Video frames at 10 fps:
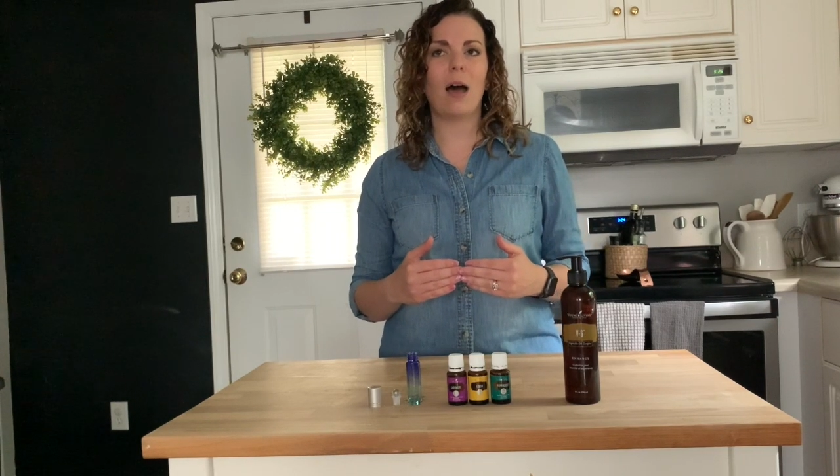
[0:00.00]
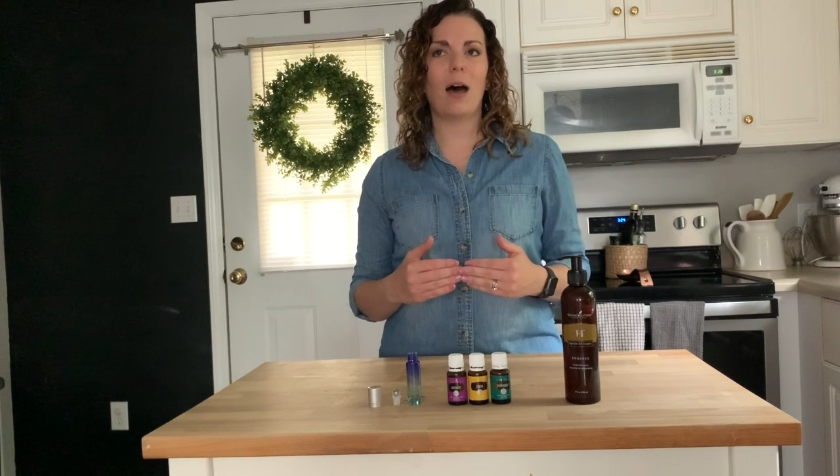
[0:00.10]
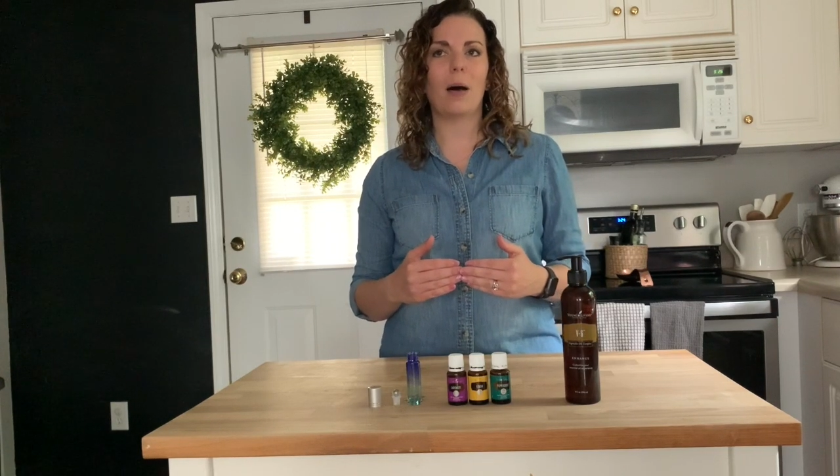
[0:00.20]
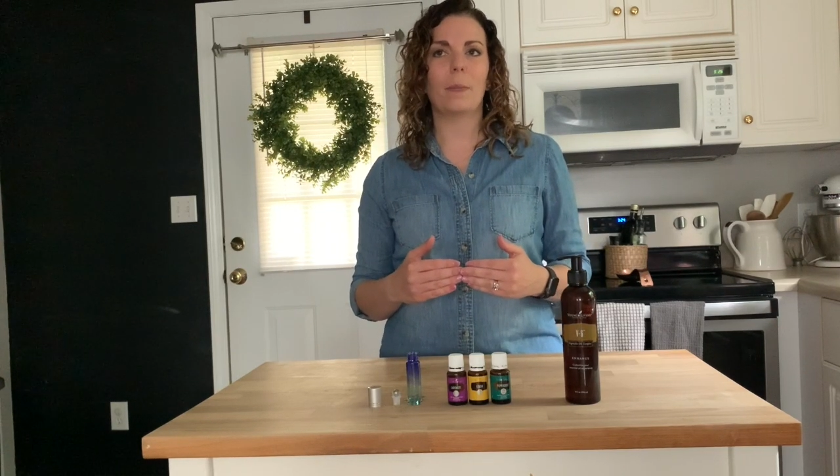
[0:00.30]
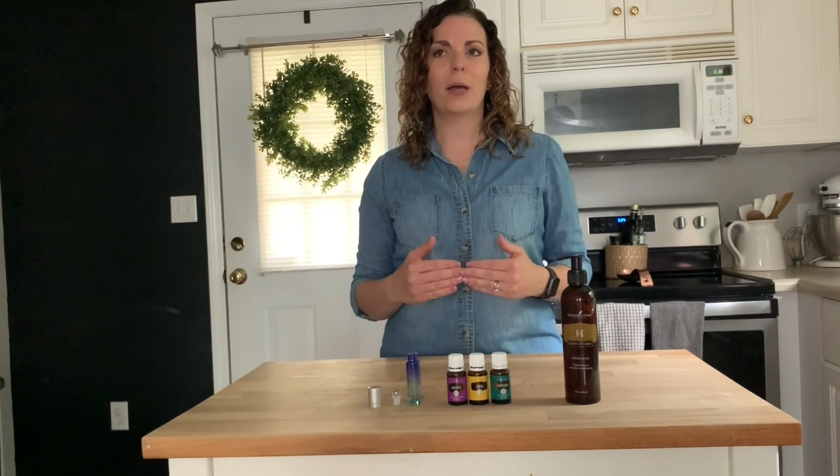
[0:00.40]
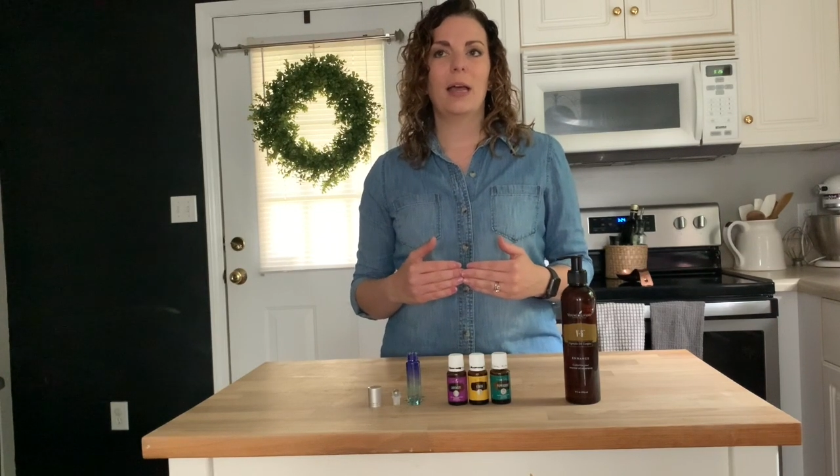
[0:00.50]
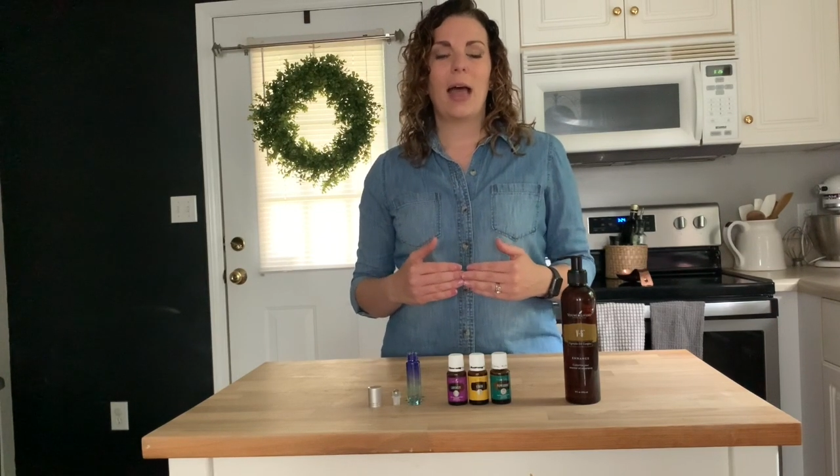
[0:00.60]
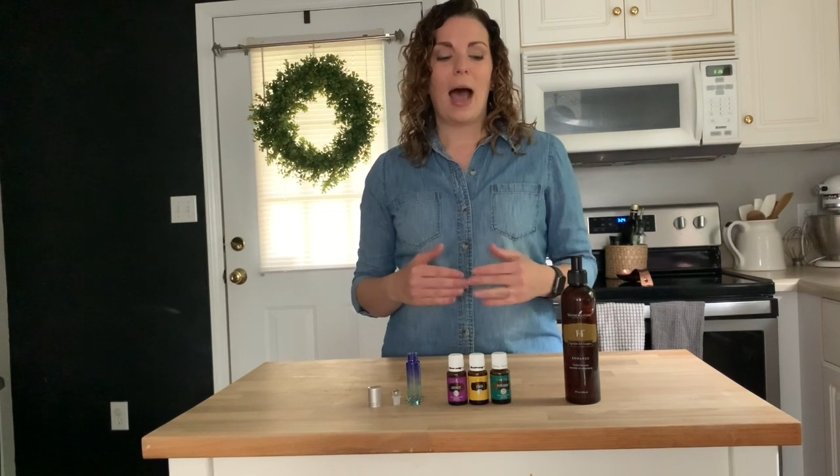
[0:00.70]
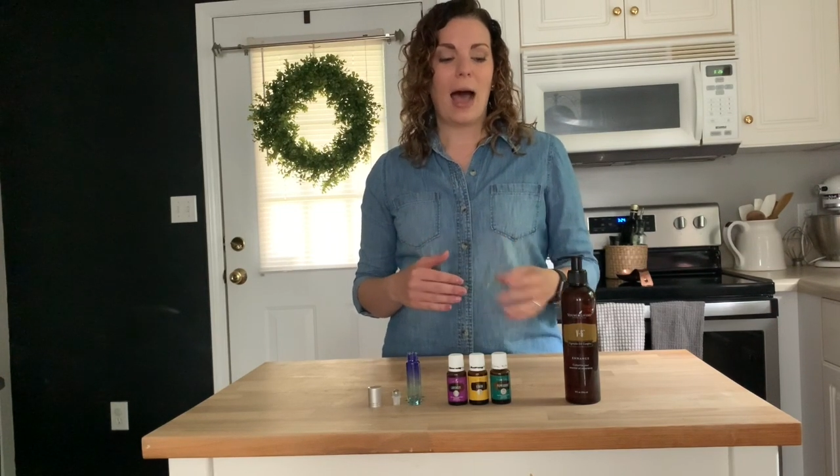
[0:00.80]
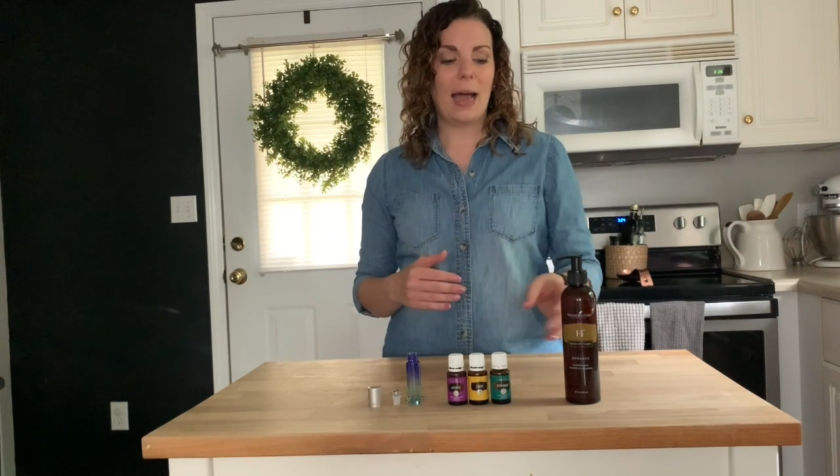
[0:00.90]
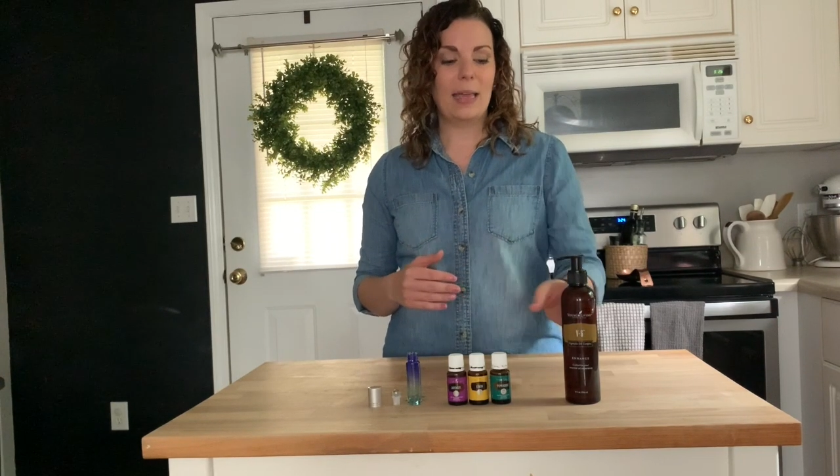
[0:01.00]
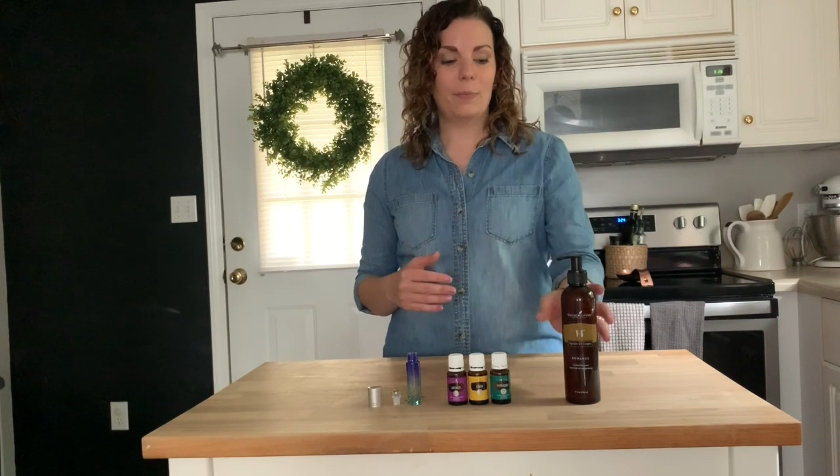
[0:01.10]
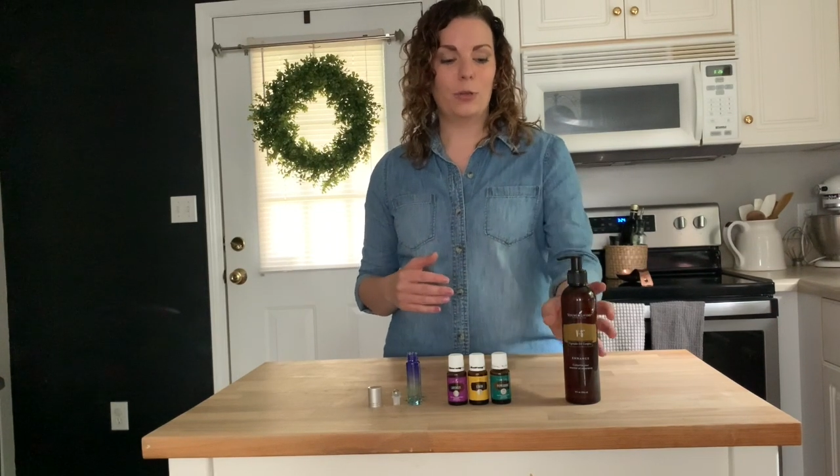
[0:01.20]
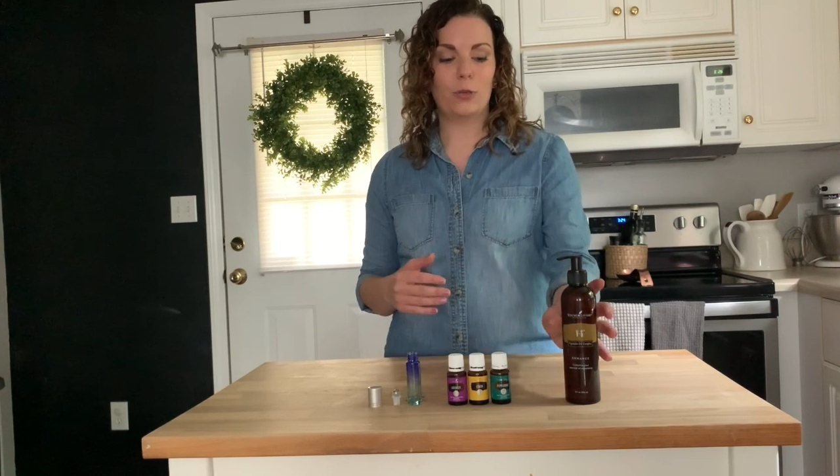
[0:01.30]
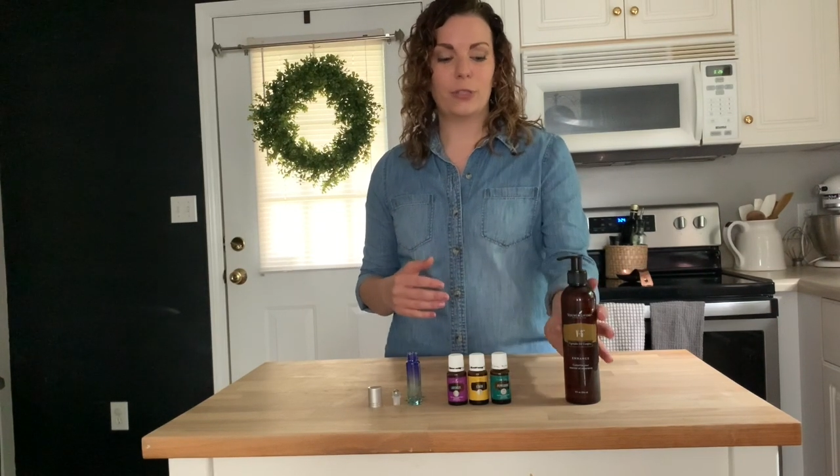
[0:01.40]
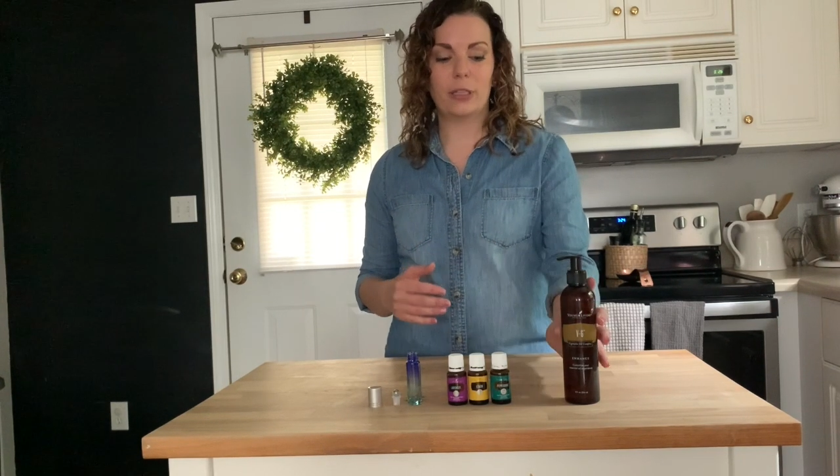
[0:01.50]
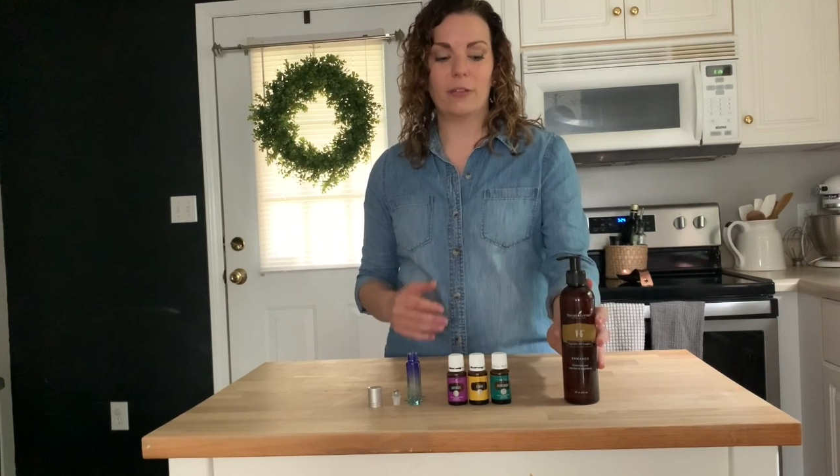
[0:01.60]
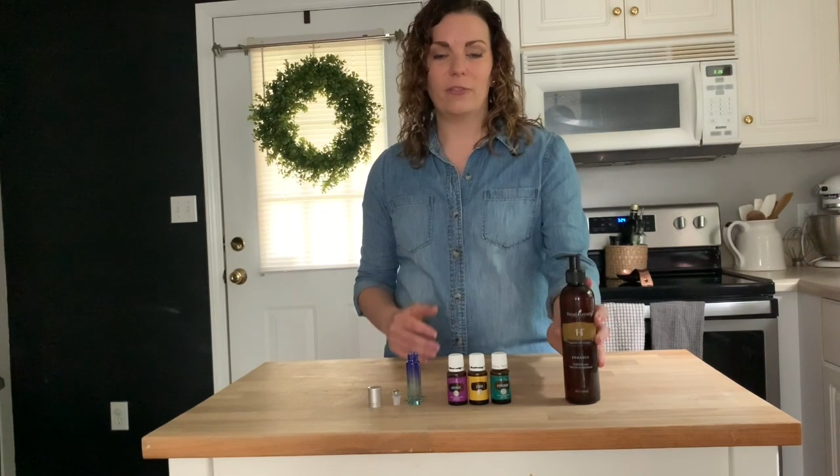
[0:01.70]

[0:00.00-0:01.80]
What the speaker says: I am using the